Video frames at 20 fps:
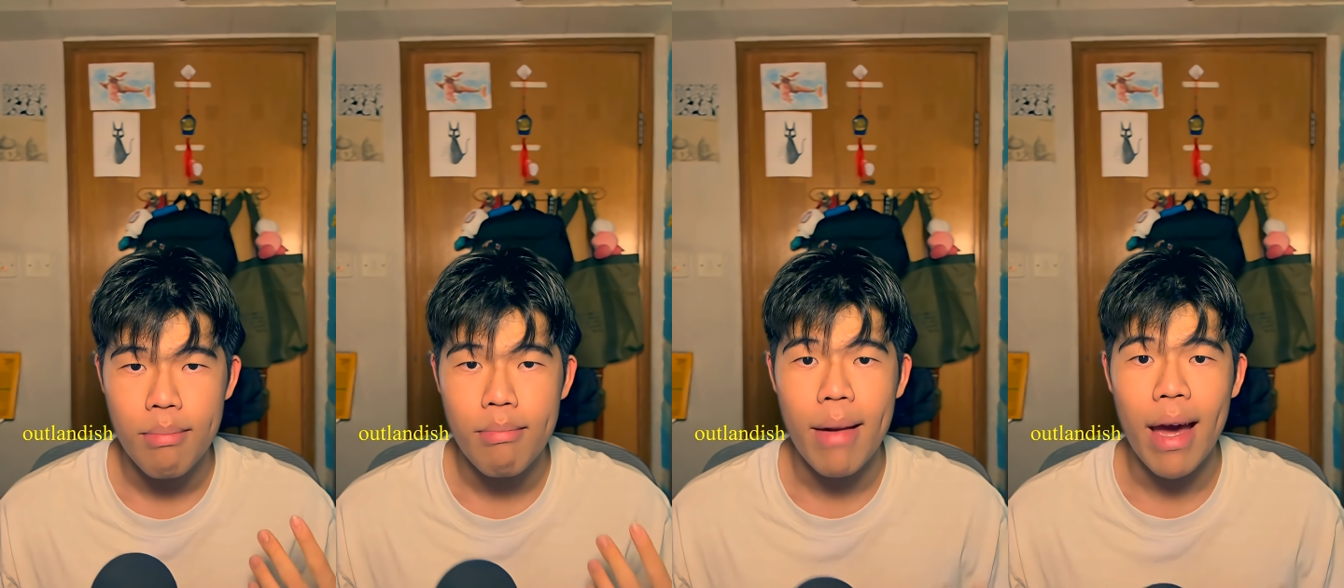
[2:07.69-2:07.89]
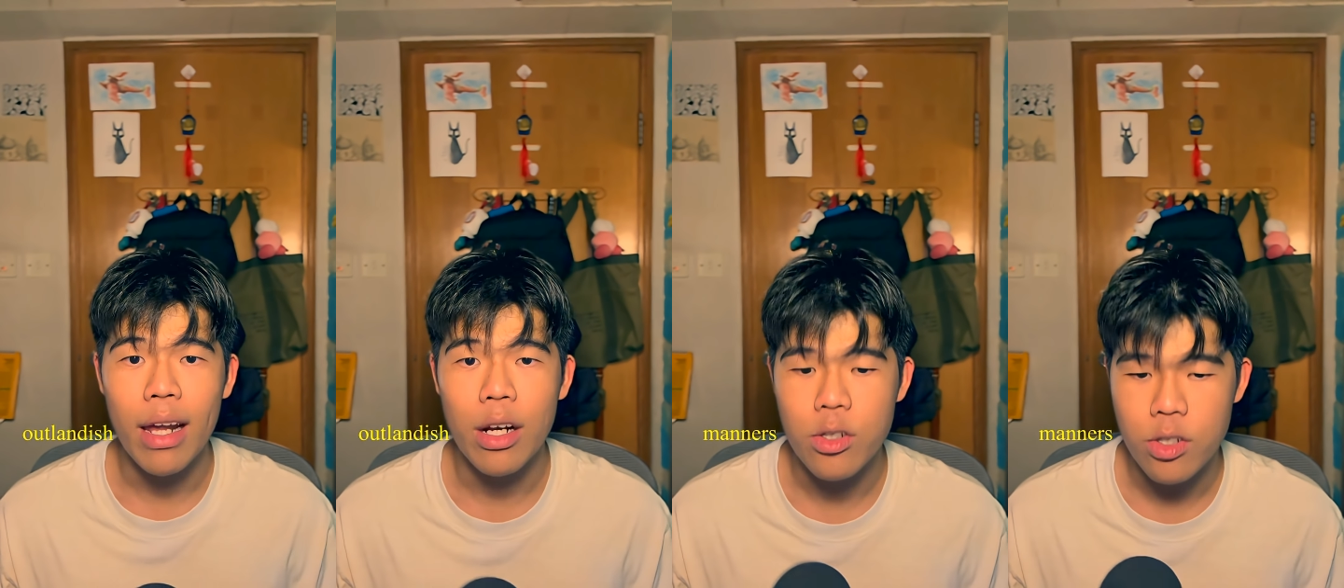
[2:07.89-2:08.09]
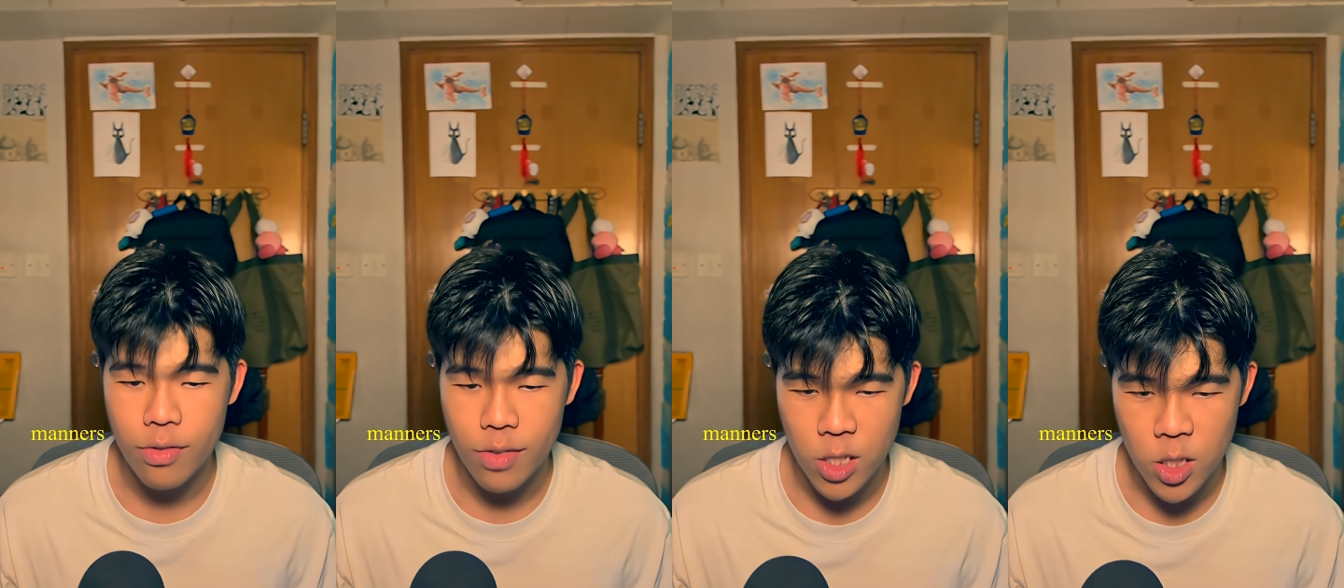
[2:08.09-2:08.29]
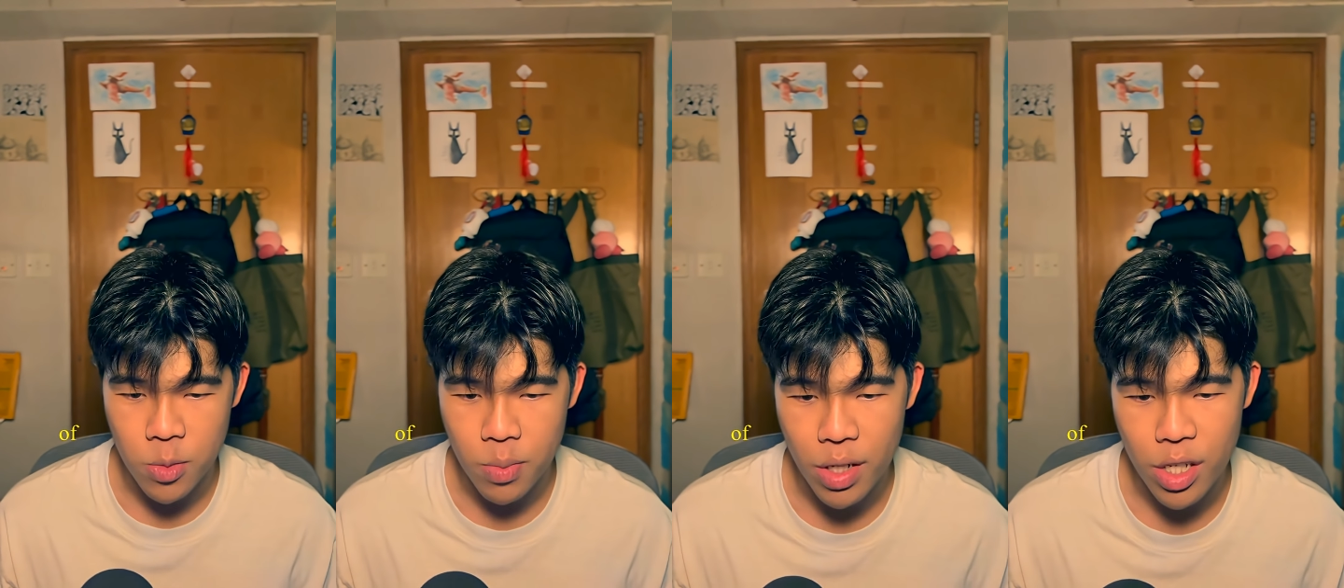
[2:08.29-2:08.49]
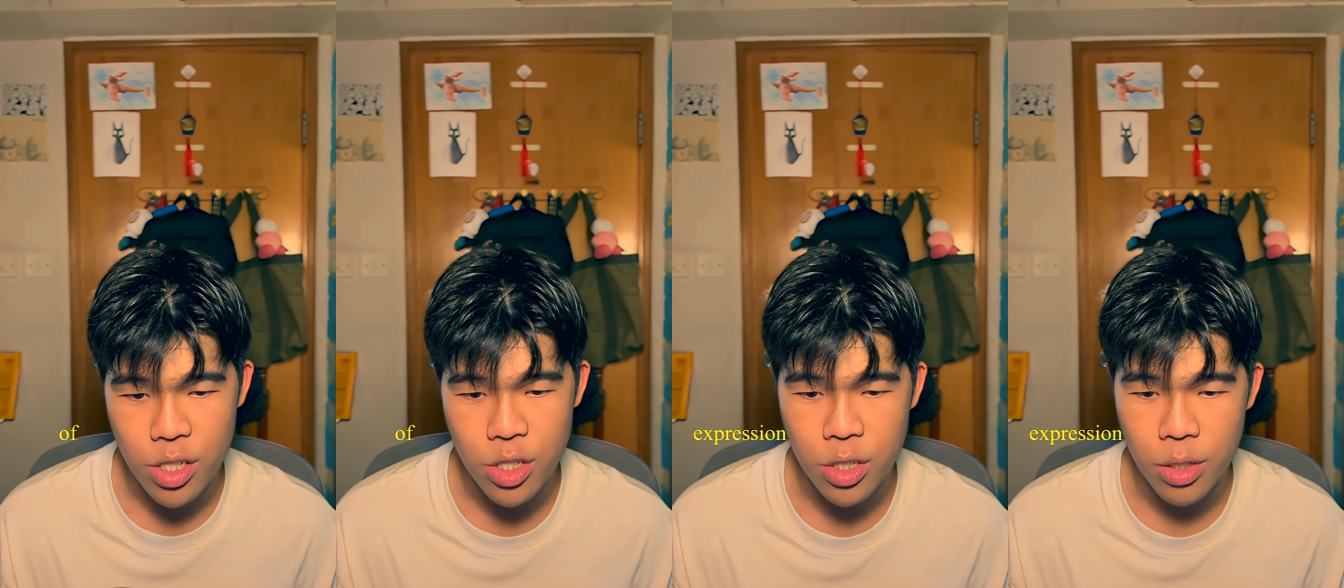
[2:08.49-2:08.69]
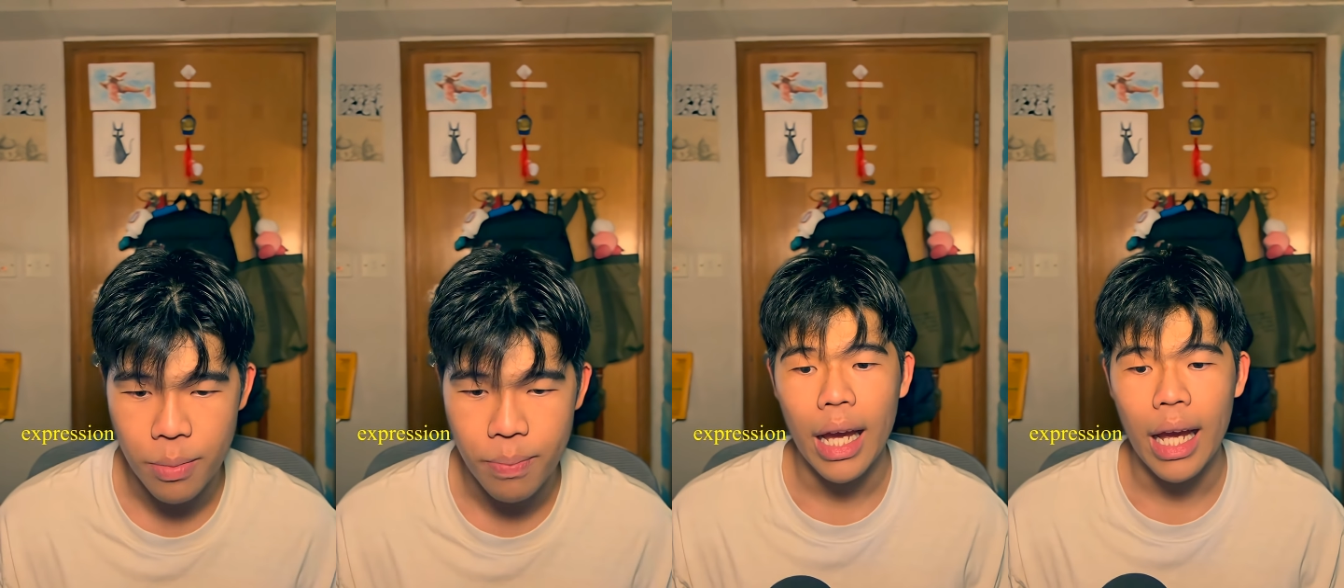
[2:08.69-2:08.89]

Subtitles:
manners of expression,